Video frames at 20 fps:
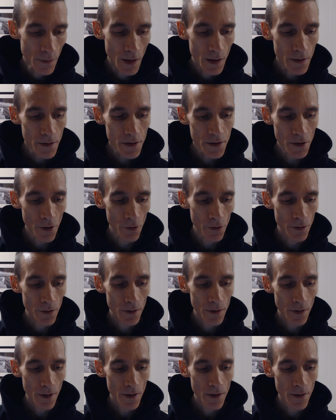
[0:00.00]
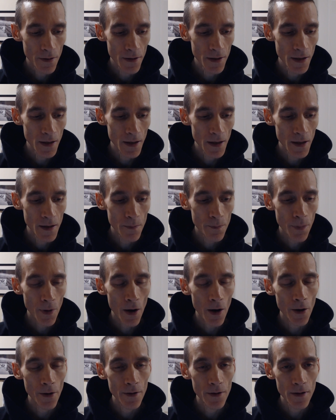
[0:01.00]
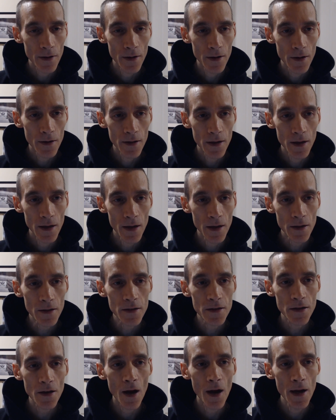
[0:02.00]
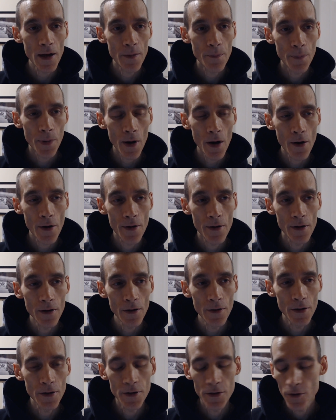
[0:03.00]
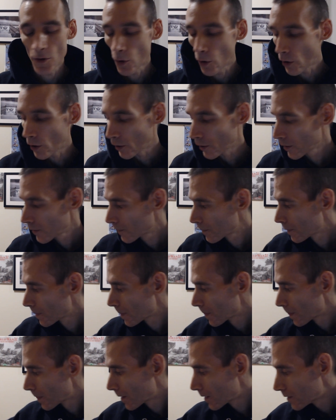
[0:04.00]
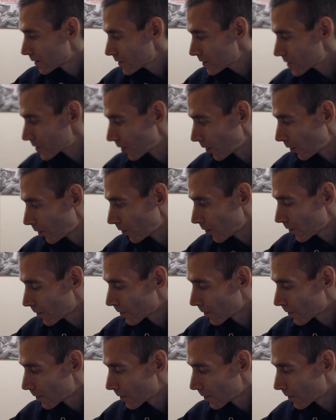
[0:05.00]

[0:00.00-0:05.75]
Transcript: so the inside part of the door. So,